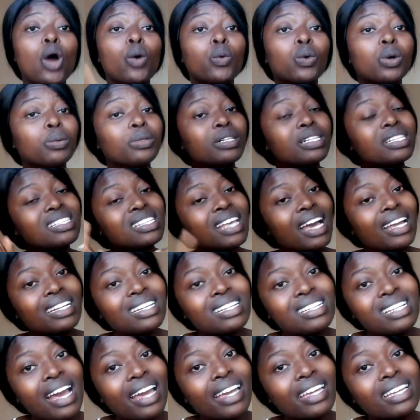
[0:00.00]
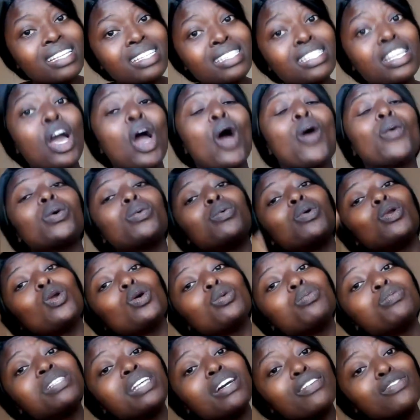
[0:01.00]
We will sanitize. We will
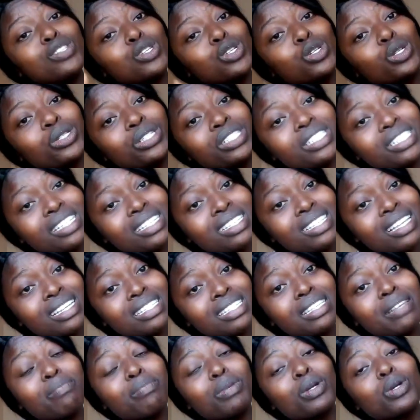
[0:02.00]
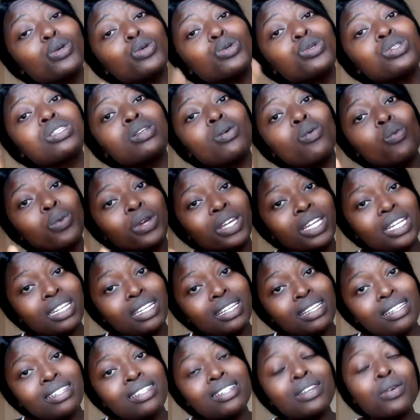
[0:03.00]
observe social distancing because we
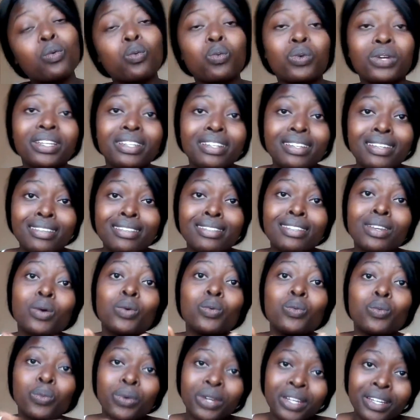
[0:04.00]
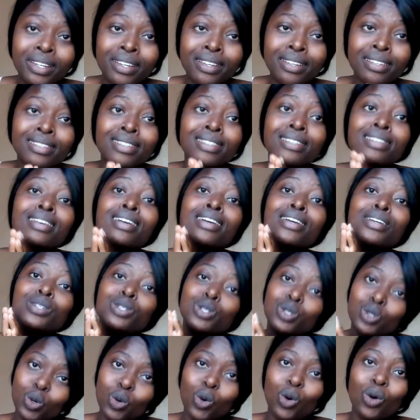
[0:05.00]
need
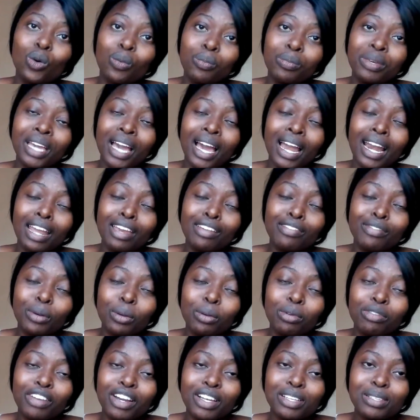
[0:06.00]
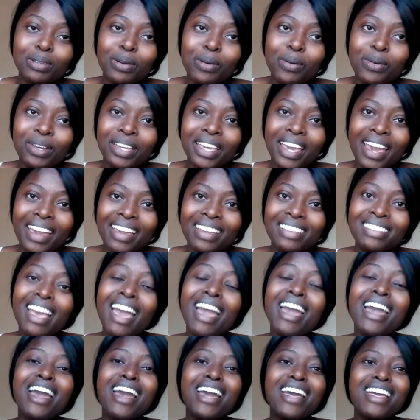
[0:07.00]
to be alive, all of us. Okay,
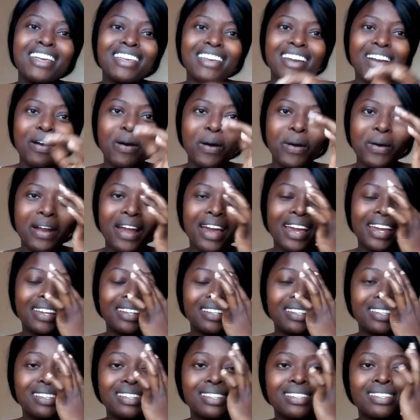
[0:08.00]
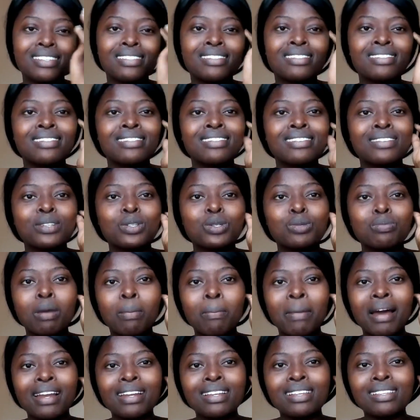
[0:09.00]
all right,
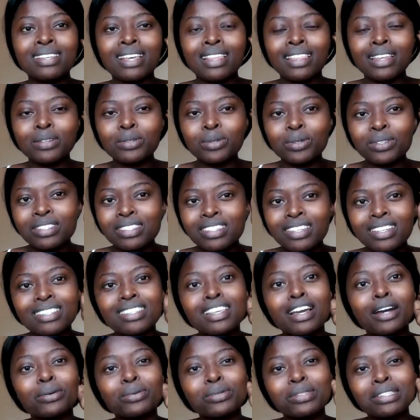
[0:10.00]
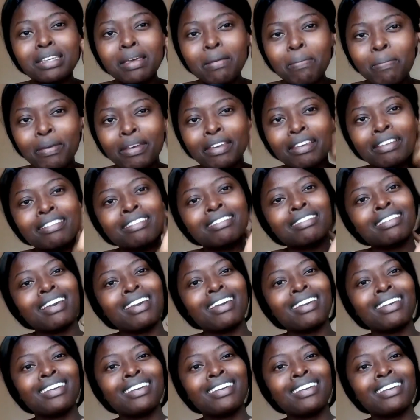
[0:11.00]
tumemaliza. That was just housekeeping.